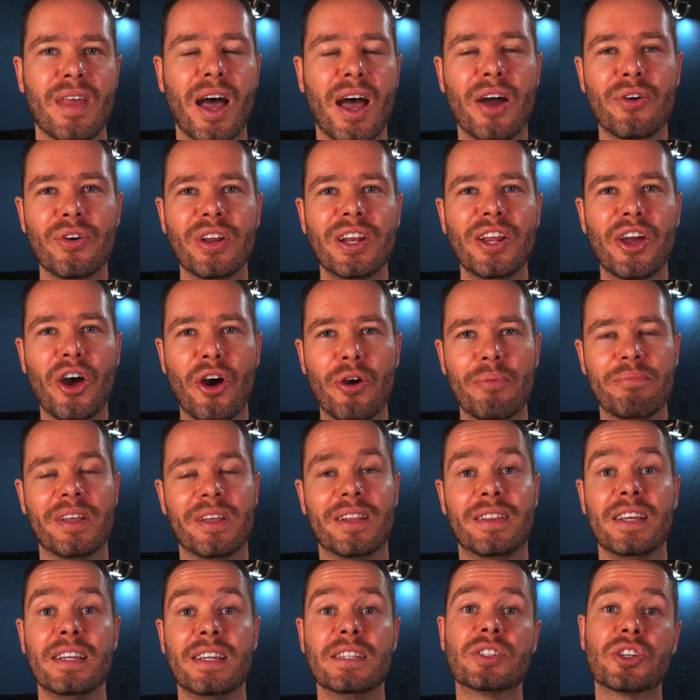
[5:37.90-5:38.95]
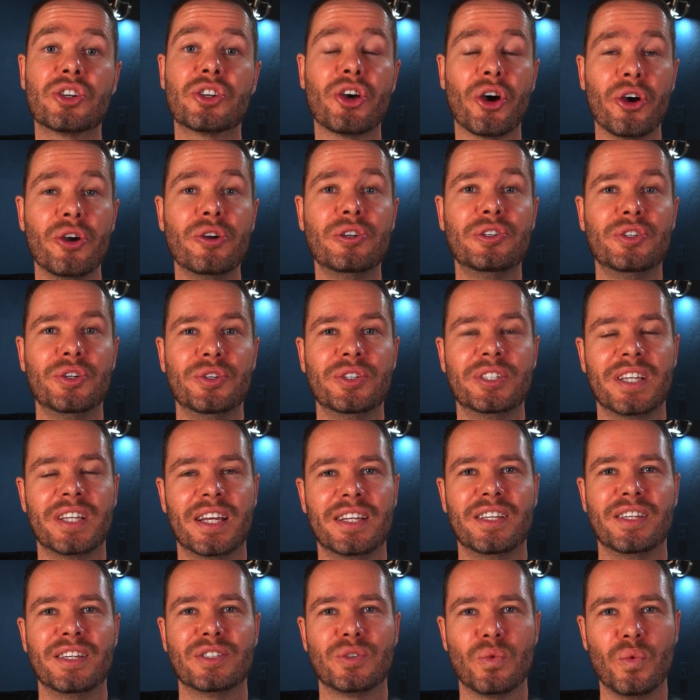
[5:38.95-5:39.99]
I really hope that these go-to
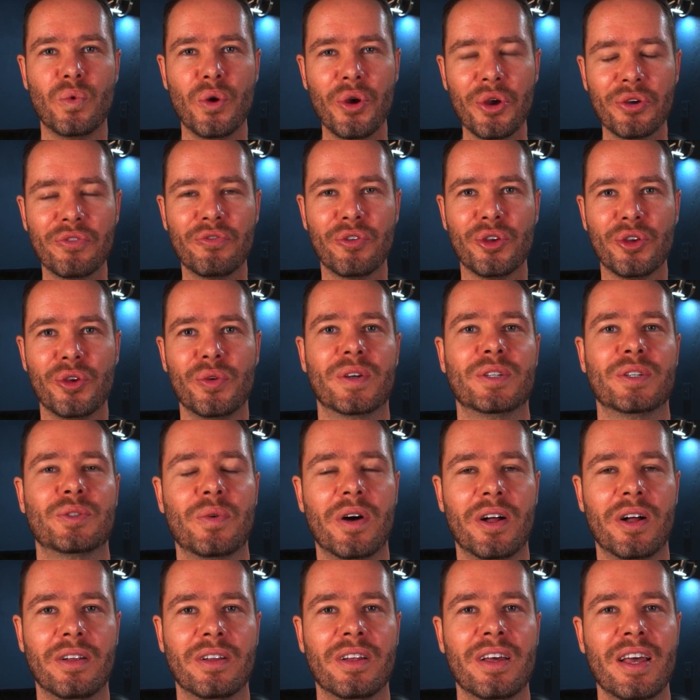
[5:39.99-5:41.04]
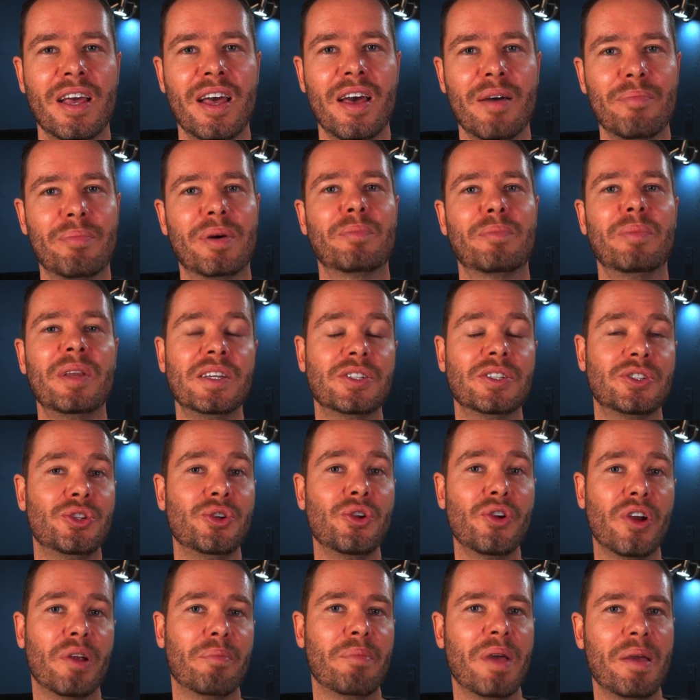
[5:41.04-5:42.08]
settings work for you as well, but please
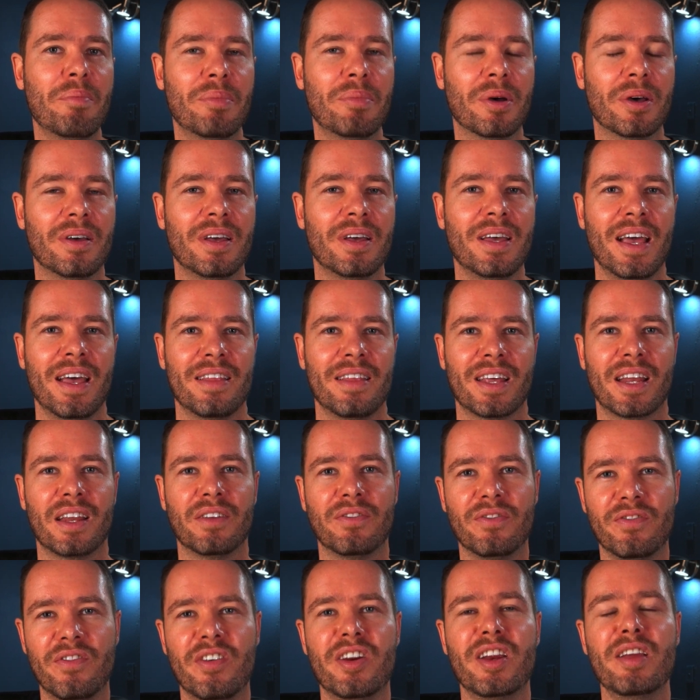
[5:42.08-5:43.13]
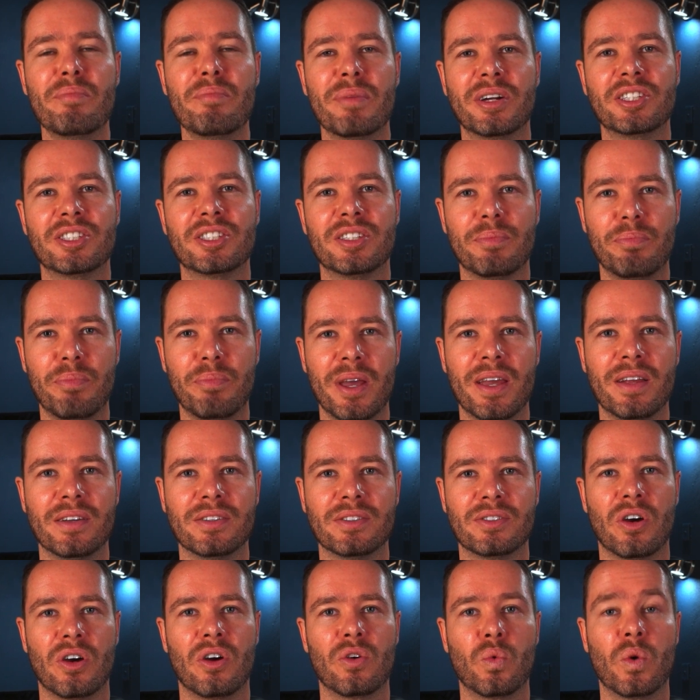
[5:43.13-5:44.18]
do remember that it very much
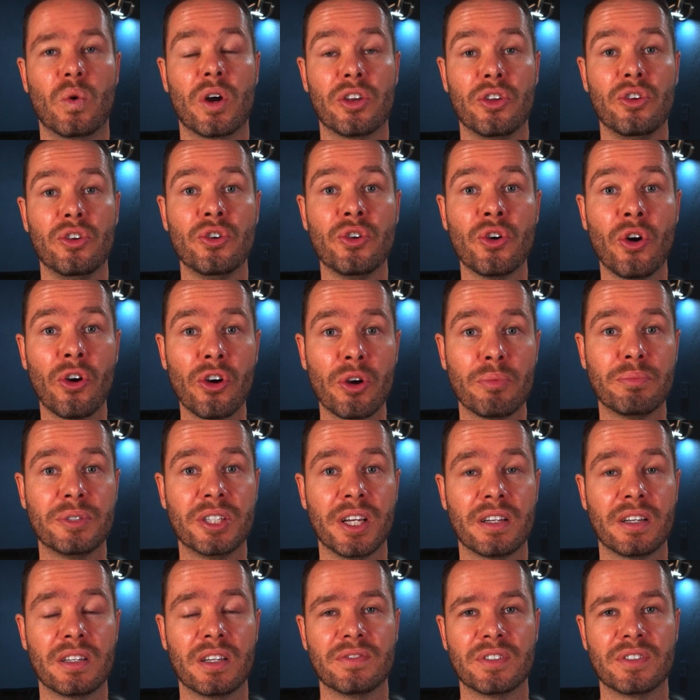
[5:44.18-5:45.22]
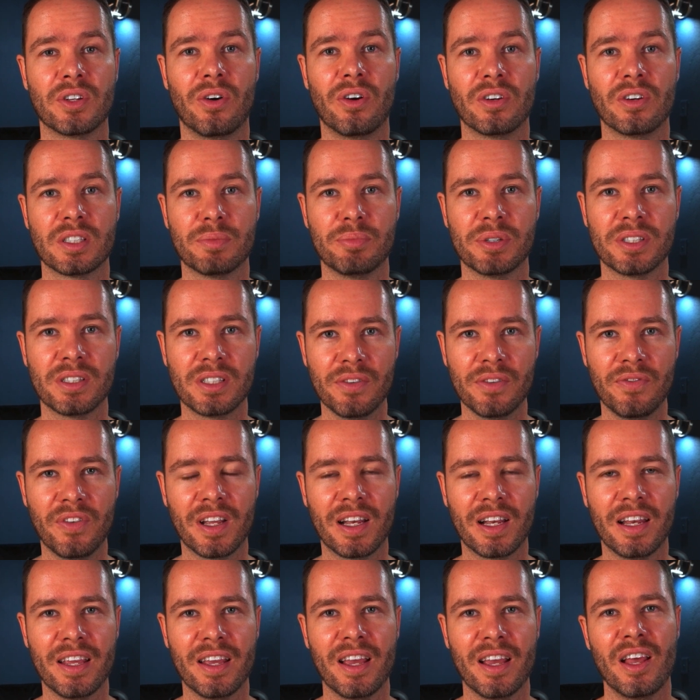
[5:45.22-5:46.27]
depends on what your objectives are
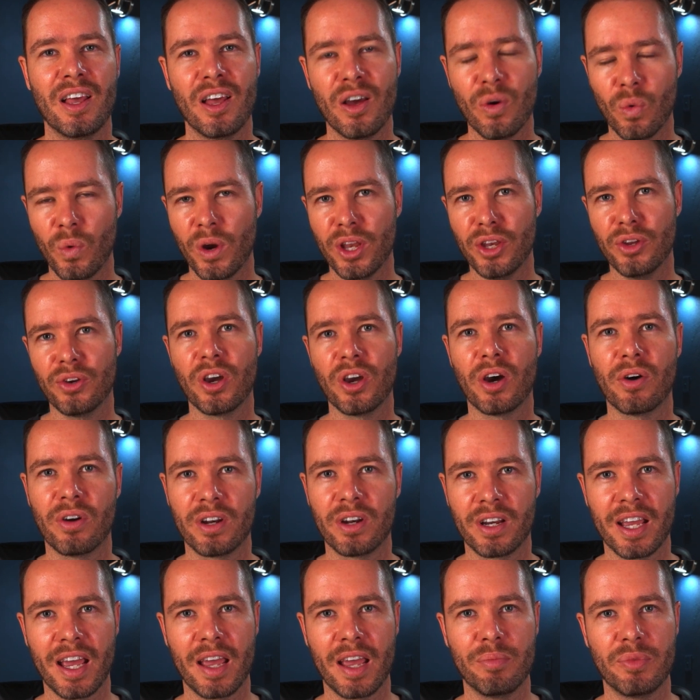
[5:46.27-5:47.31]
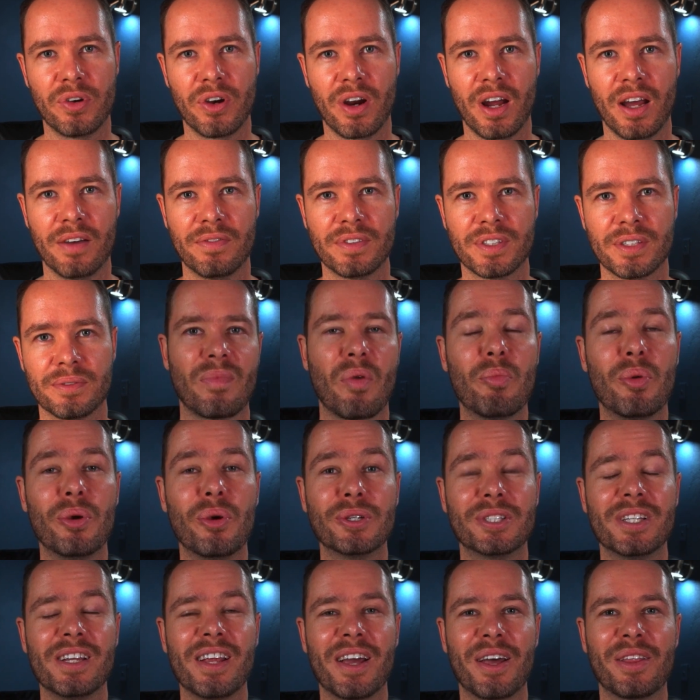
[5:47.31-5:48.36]
specifically when you go on game drives.
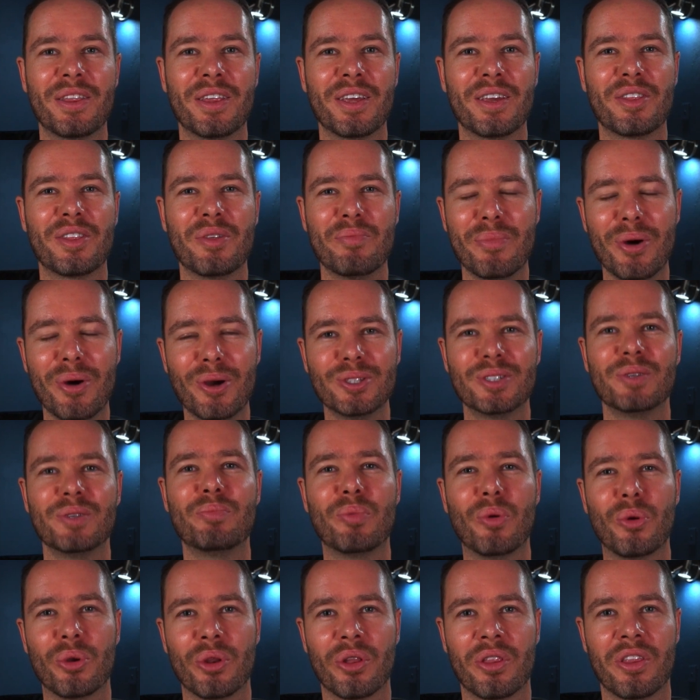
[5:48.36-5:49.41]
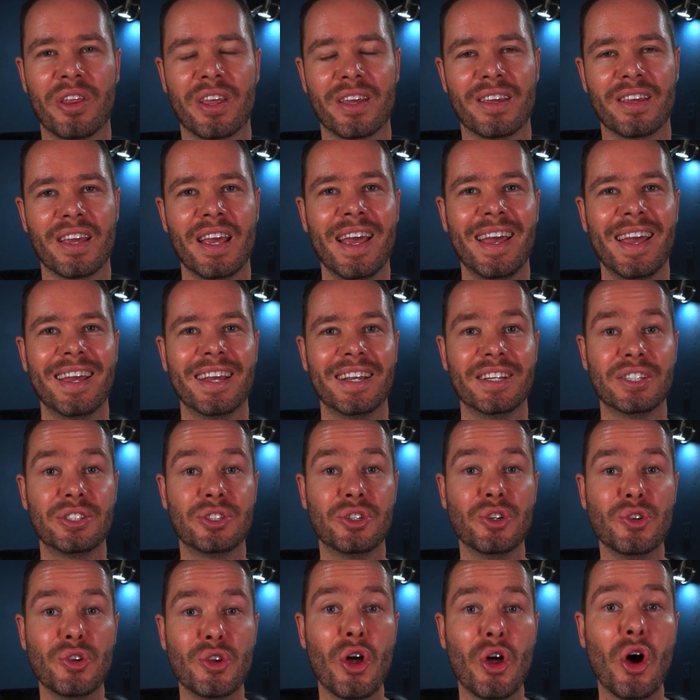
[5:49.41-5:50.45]
Personally, I think the most important thing is
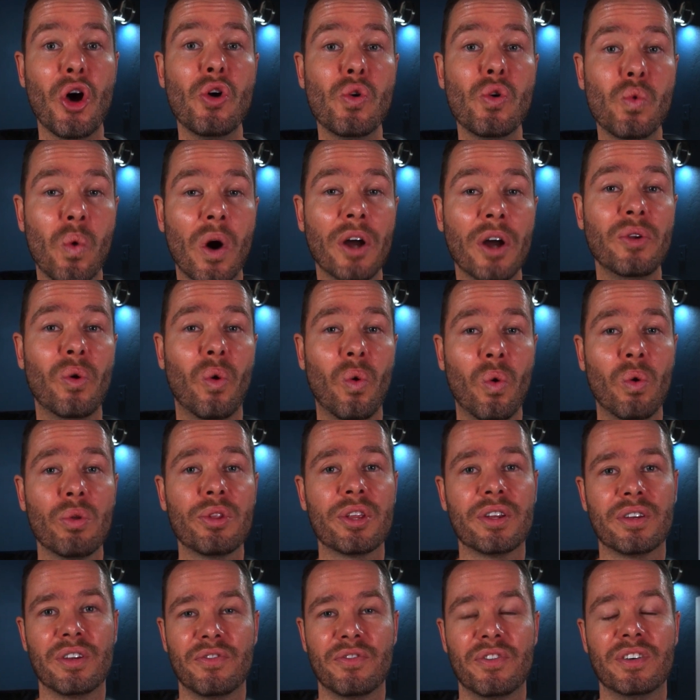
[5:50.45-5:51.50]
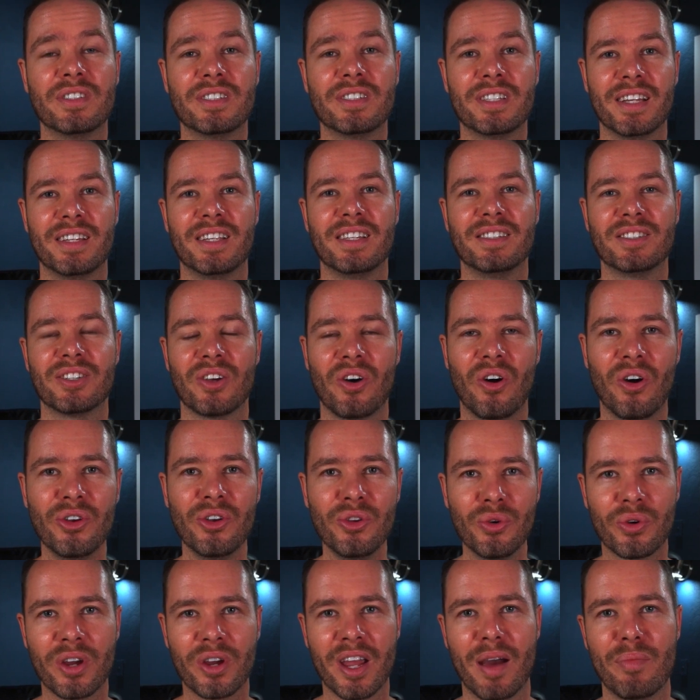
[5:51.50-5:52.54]
to know what all the different settings on
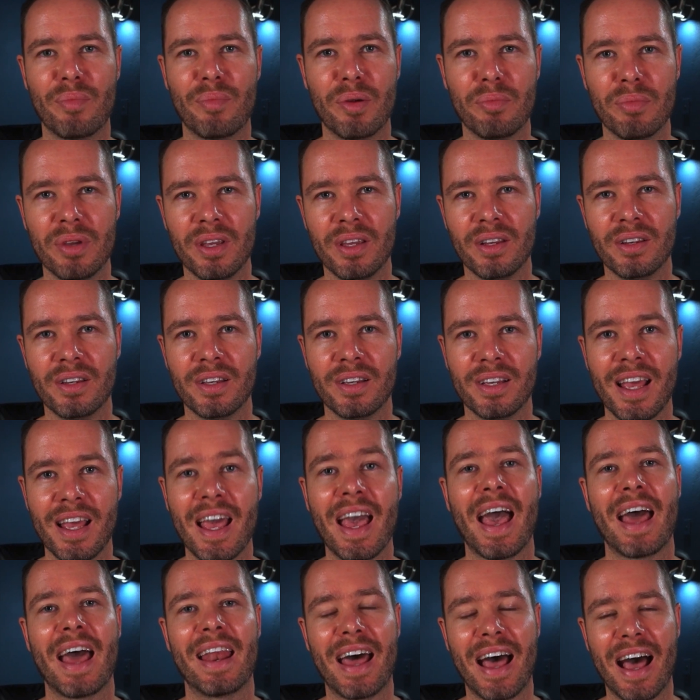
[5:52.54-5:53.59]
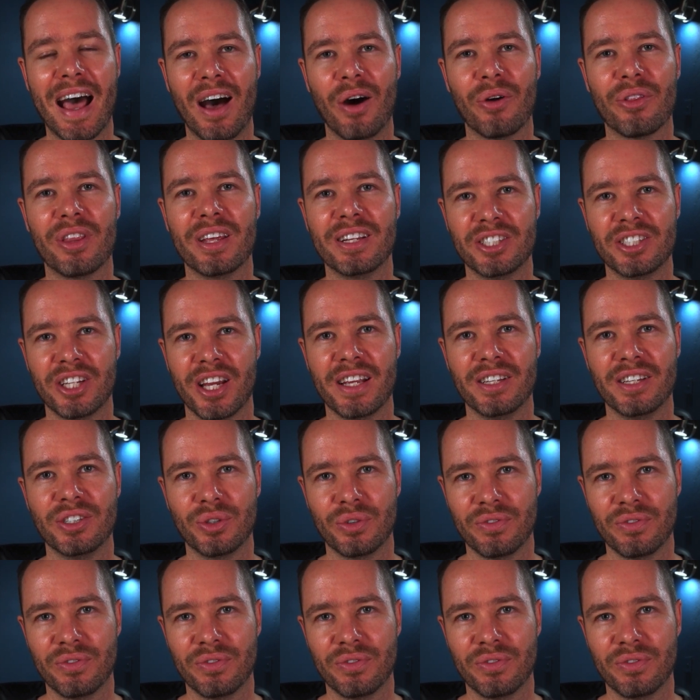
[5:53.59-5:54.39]
your camera mean and how they change your